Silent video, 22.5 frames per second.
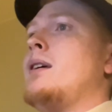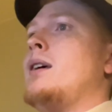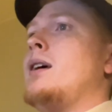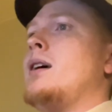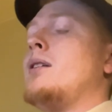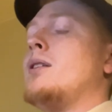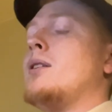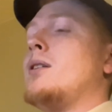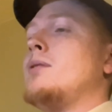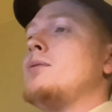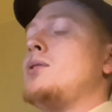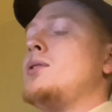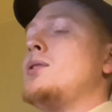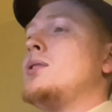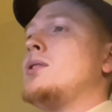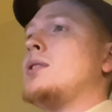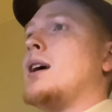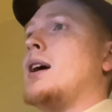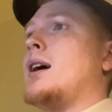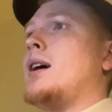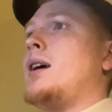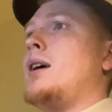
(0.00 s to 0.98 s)
And
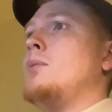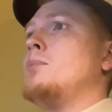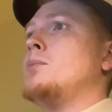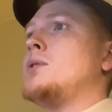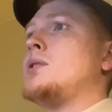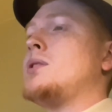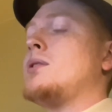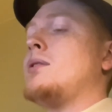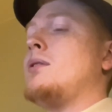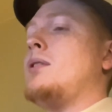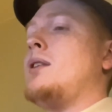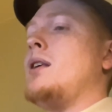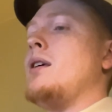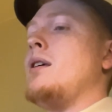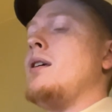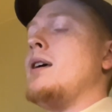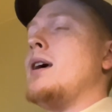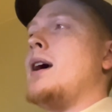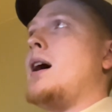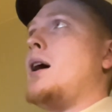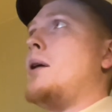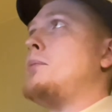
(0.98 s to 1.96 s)
oftentimes,
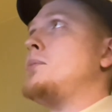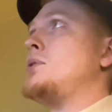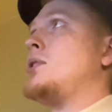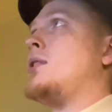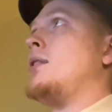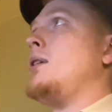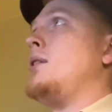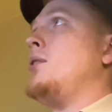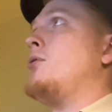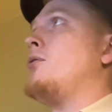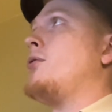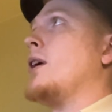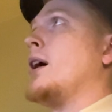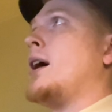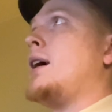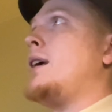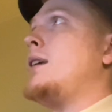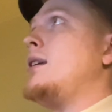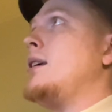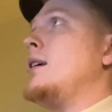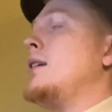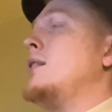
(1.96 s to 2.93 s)
the apps that you
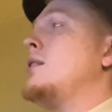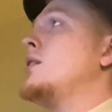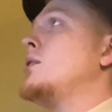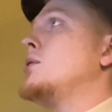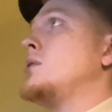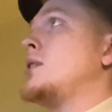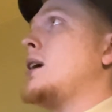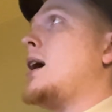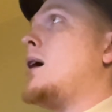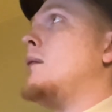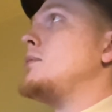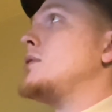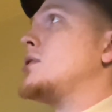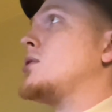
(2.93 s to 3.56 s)
find in those app